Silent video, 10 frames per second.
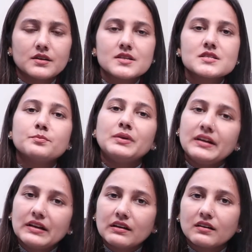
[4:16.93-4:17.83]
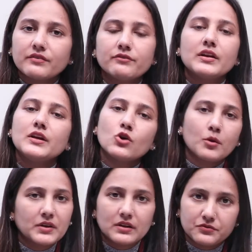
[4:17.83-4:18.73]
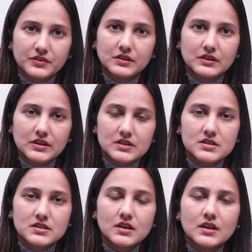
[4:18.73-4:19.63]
is bleeding very common after the test?